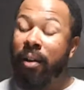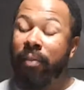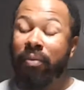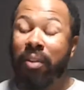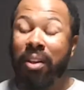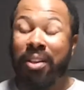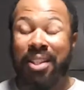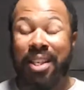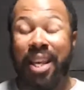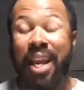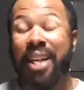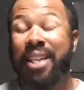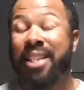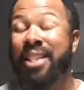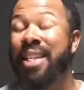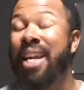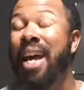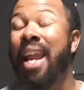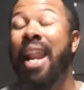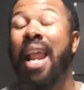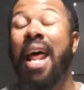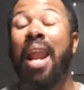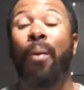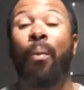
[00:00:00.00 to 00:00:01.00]
The Texans
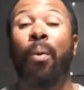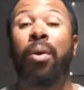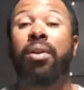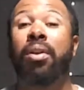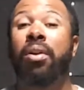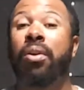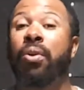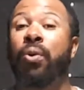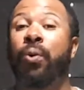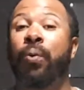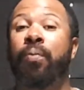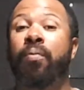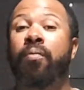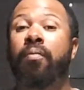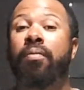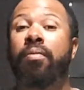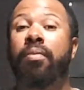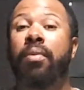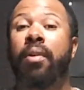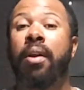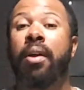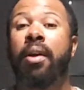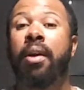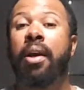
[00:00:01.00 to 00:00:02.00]
got a lot of work to do.
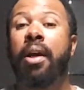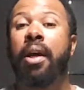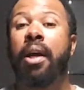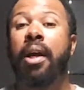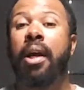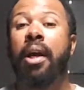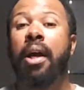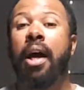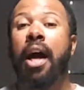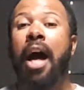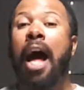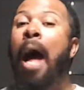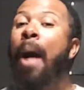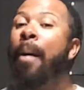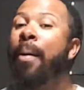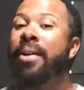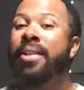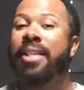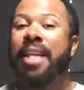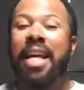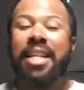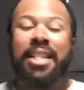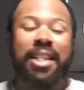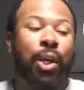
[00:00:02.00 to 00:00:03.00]
Hopkins
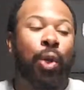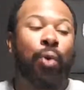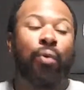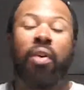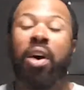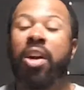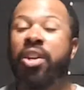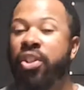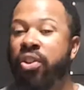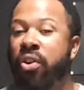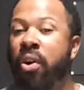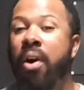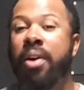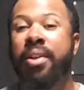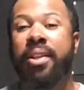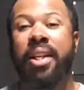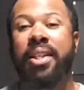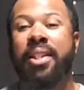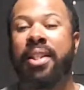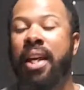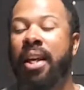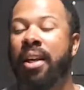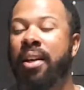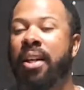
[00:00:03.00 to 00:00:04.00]
has to get over 100 yards
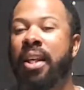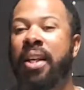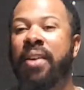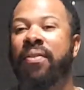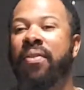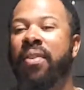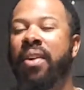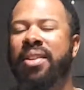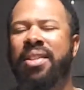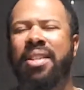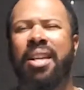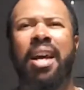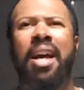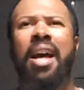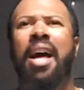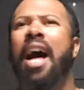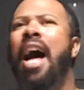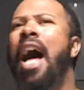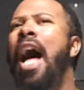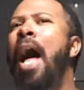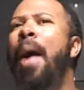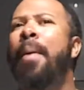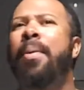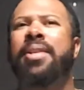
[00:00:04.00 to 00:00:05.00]
against that defense.
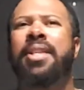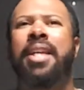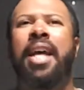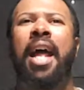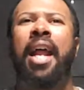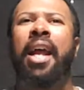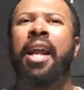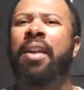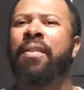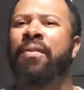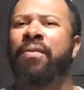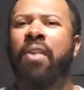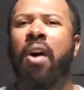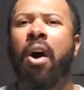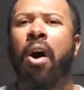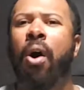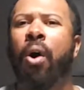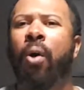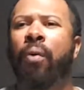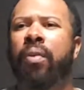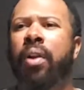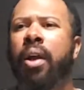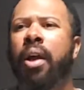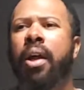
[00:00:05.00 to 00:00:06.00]
Hopkins got to get
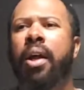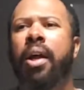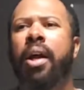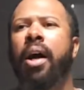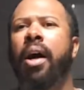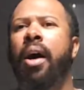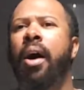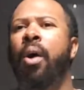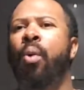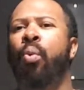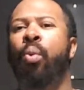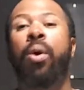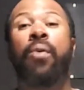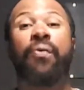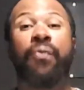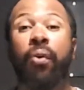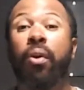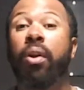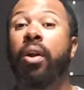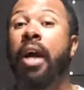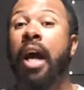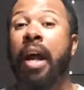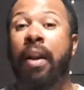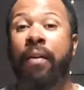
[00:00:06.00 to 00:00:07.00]
involved. Will
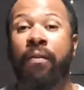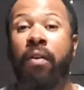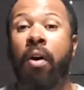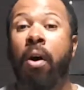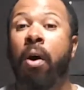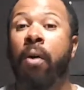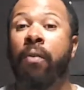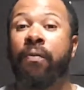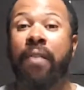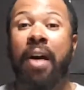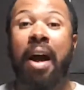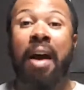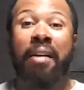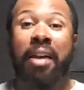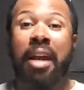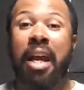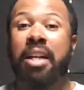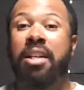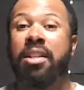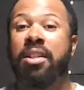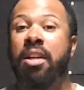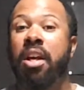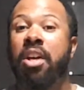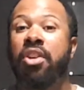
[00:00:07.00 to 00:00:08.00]
Fuller got involved, 5
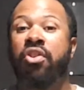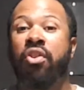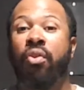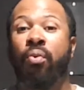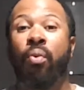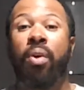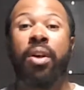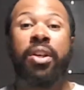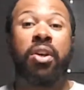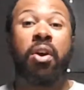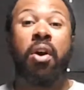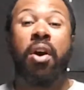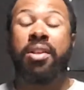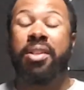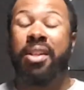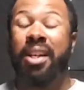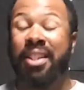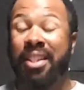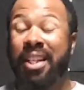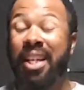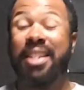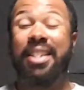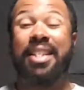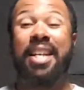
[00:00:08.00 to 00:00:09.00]
catches, 101 yards, and a
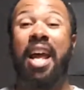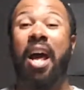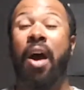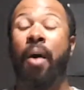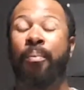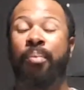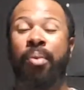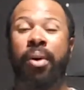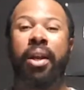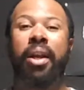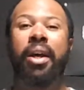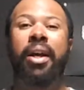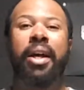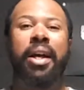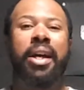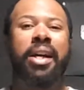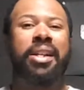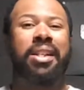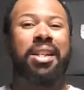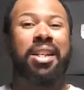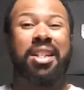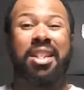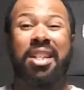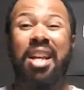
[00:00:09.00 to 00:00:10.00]
touchdown. But
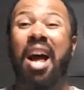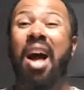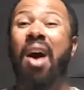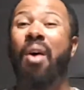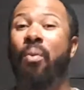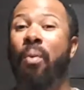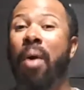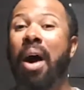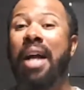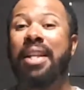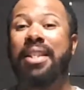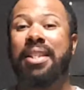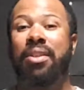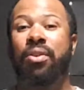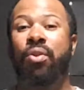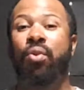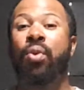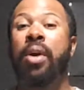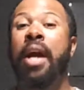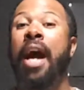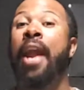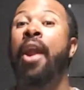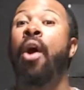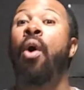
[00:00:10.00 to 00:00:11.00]
Deshaun Watson, who
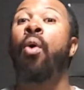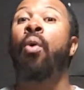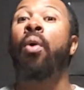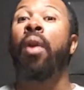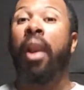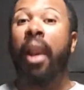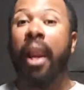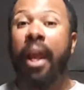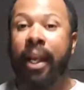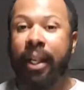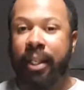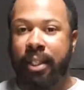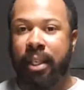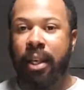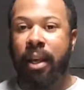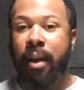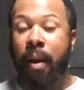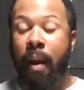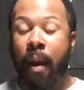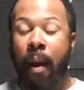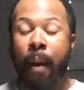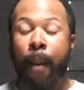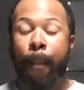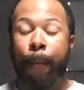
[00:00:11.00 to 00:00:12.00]
got on late,
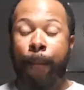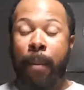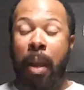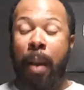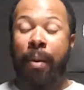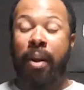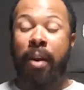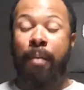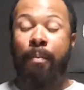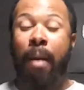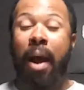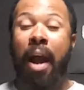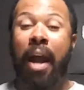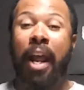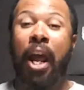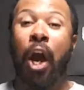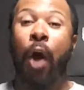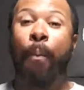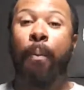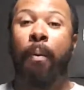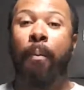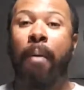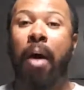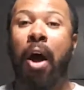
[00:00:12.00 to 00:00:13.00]
maybe that might
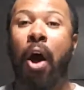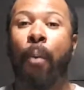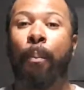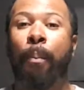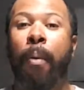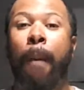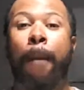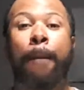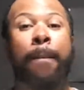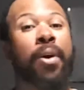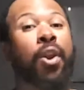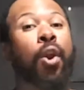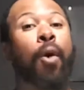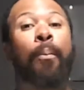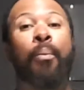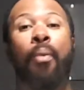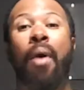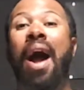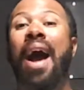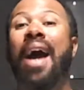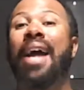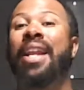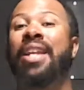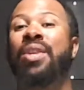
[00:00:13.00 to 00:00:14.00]
help him out. But Bill
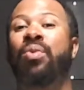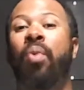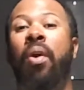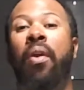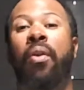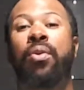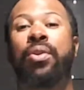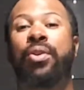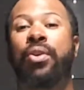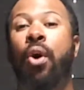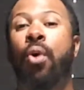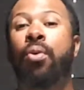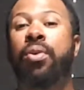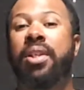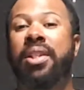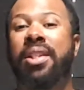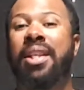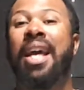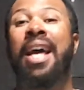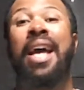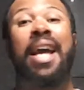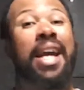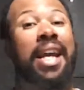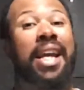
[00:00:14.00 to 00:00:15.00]
O'Brien is one of those coaches.
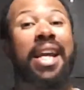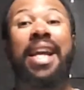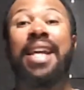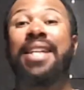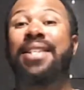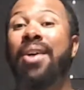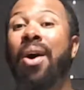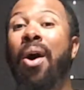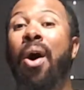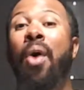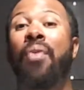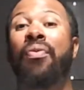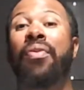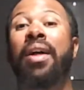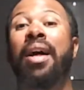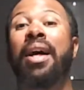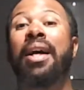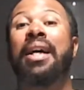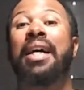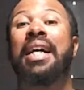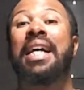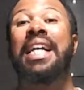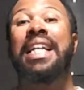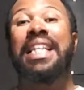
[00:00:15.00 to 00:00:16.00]
He is on the